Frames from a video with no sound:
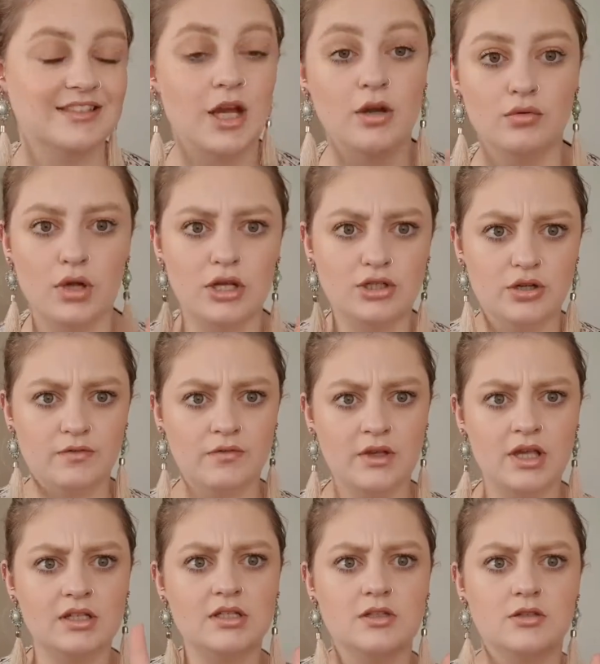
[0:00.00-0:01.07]
Oh, and don't
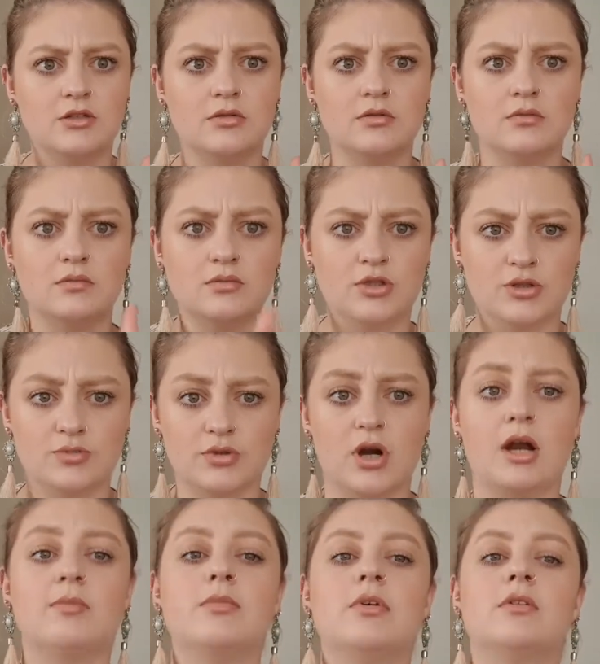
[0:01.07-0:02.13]
forget to
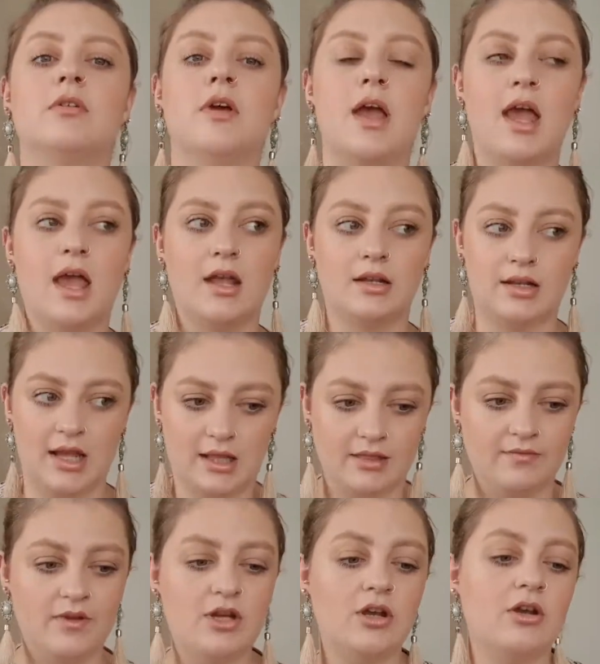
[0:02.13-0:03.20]
subscribe and like
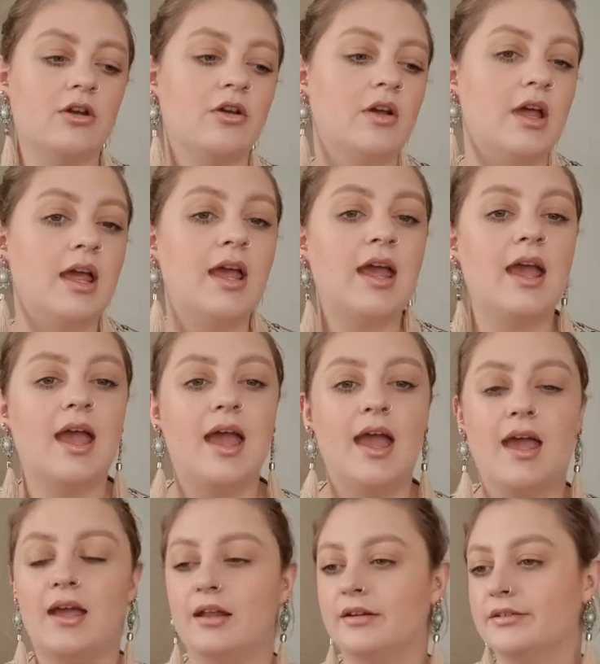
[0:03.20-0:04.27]
the video
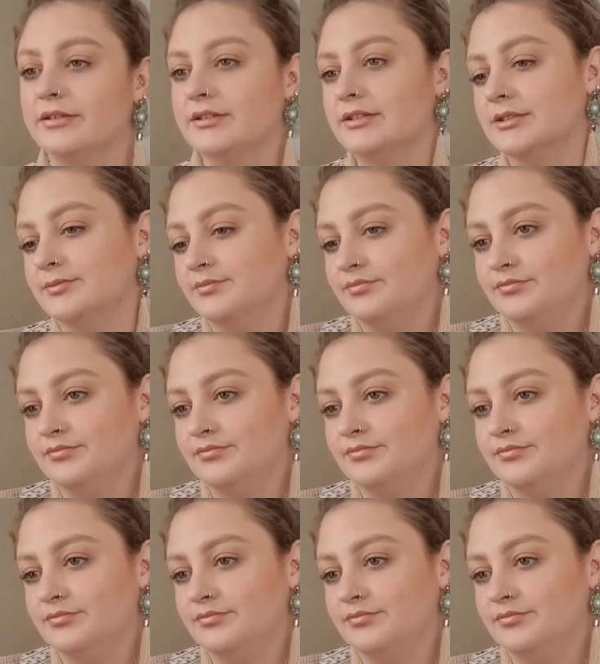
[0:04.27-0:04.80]
and